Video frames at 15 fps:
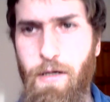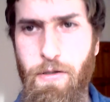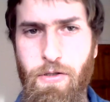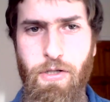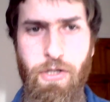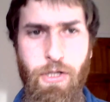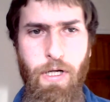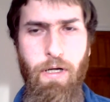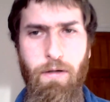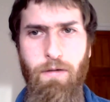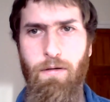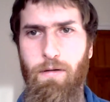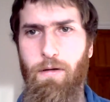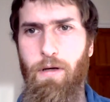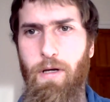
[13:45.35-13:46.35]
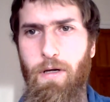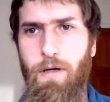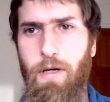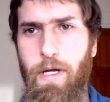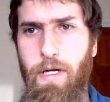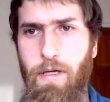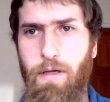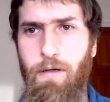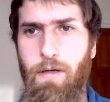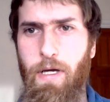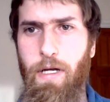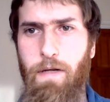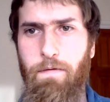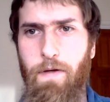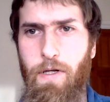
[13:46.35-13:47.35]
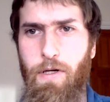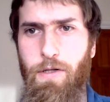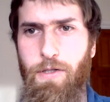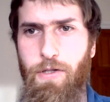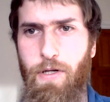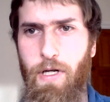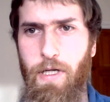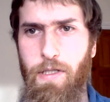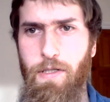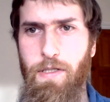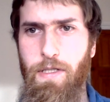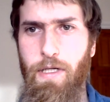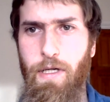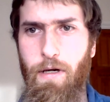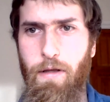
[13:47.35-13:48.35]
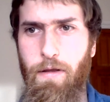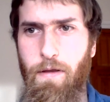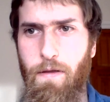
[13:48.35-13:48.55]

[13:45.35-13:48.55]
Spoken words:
just shout any videos you'd like to see other